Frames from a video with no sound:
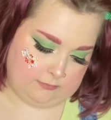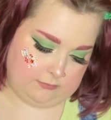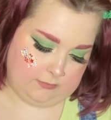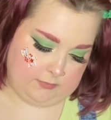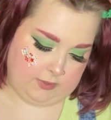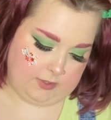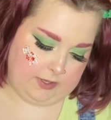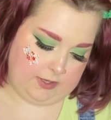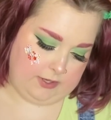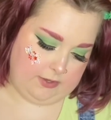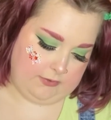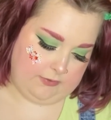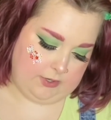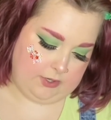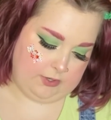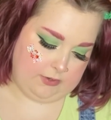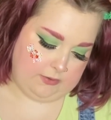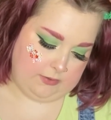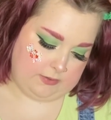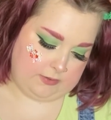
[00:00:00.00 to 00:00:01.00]
all you have to
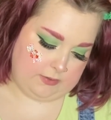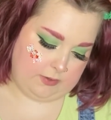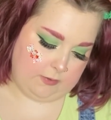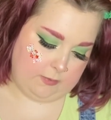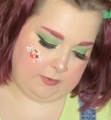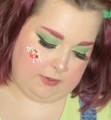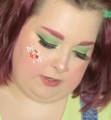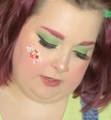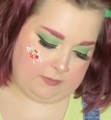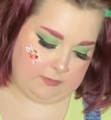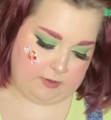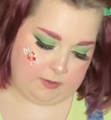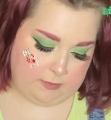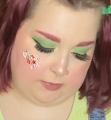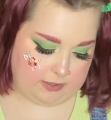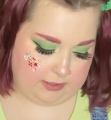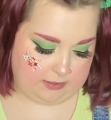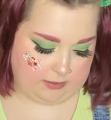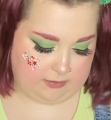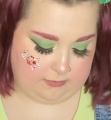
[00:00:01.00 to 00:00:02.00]
do is open up the
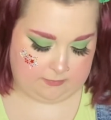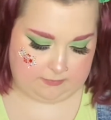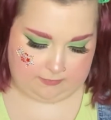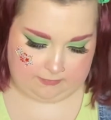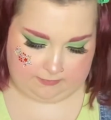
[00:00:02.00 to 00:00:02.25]
bottom,